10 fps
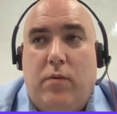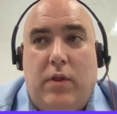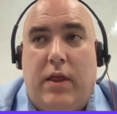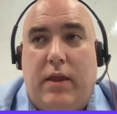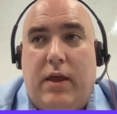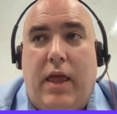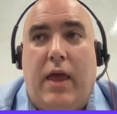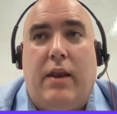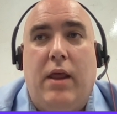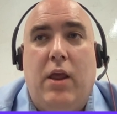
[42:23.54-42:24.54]
like,
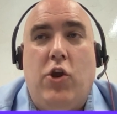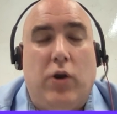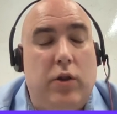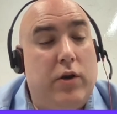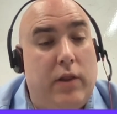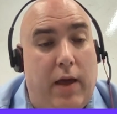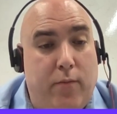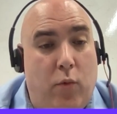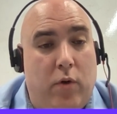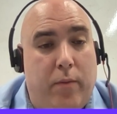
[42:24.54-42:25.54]
again, you're going to learn a lot
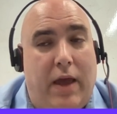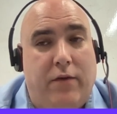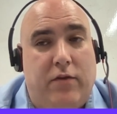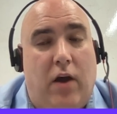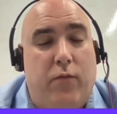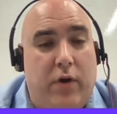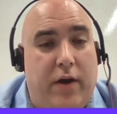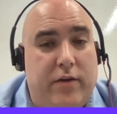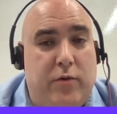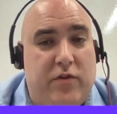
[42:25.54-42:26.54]
more by having software in
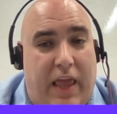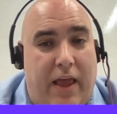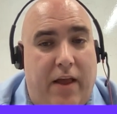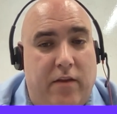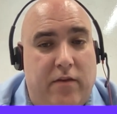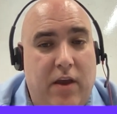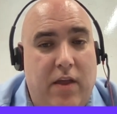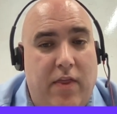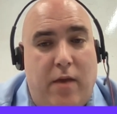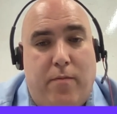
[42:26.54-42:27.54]
customers' hands
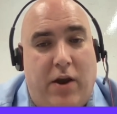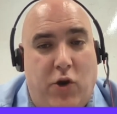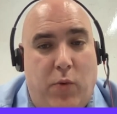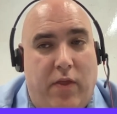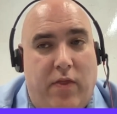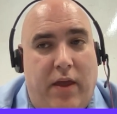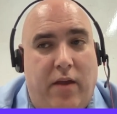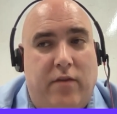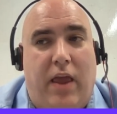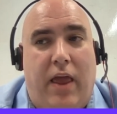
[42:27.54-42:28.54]
than by doing
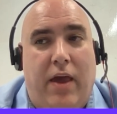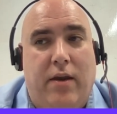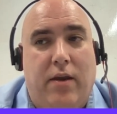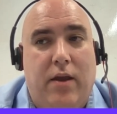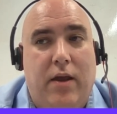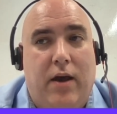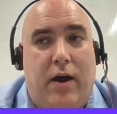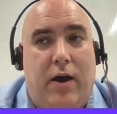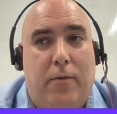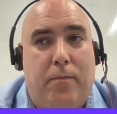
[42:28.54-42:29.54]
things. And
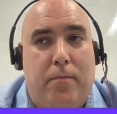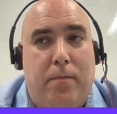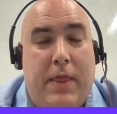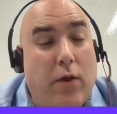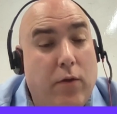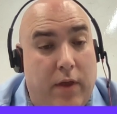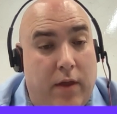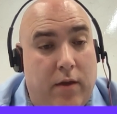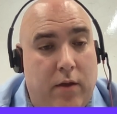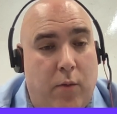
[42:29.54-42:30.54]
the other
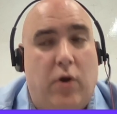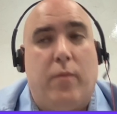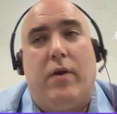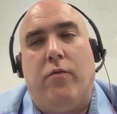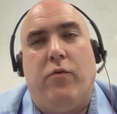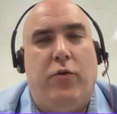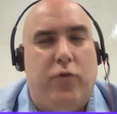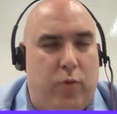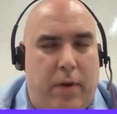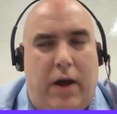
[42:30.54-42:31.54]
thing, and we talk about your
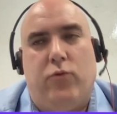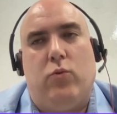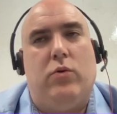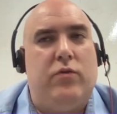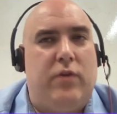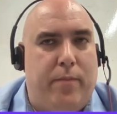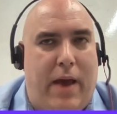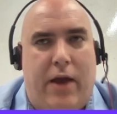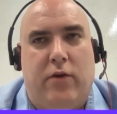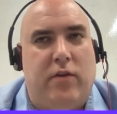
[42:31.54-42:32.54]
reusable modules and
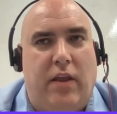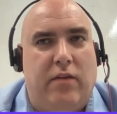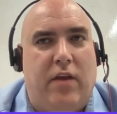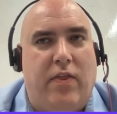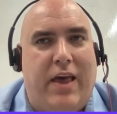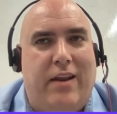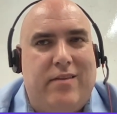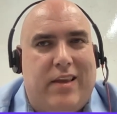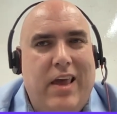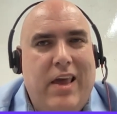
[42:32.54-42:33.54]
patterns and things like that, is
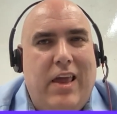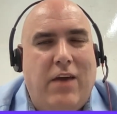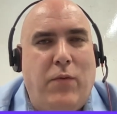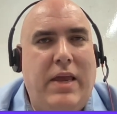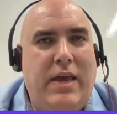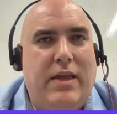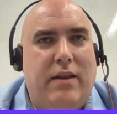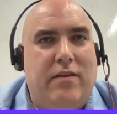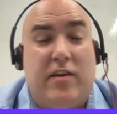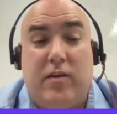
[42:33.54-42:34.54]
like if we can get it
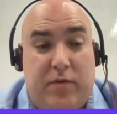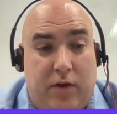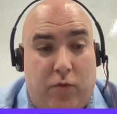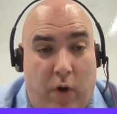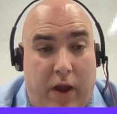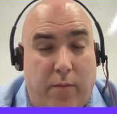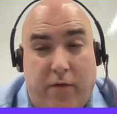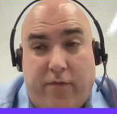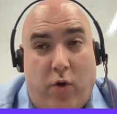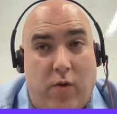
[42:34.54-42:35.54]
60% right
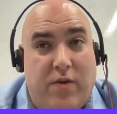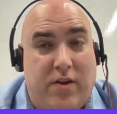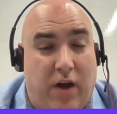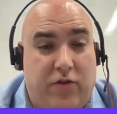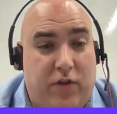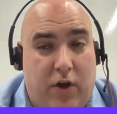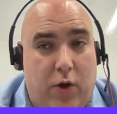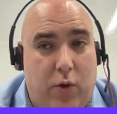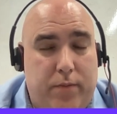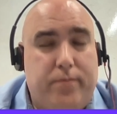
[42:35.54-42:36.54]
before you even touch the
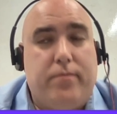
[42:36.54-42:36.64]
code,